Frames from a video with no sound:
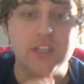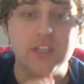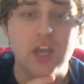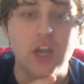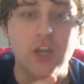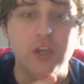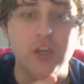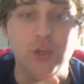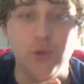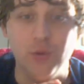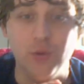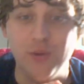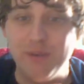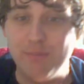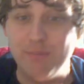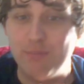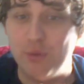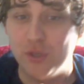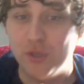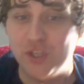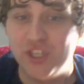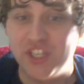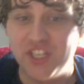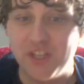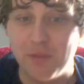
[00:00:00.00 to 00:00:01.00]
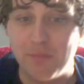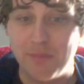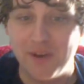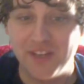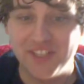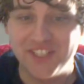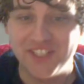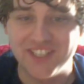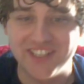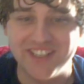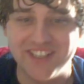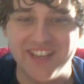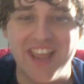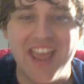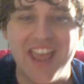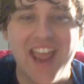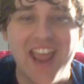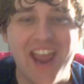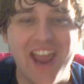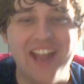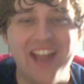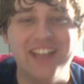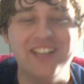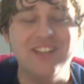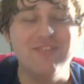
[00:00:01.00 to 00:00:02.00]
do we push the button?
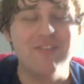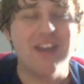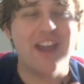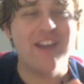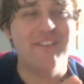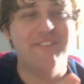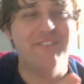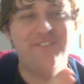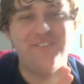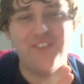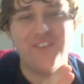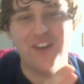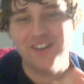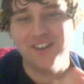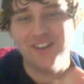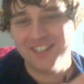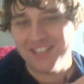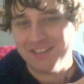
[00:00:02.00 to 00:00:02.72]
And you have 30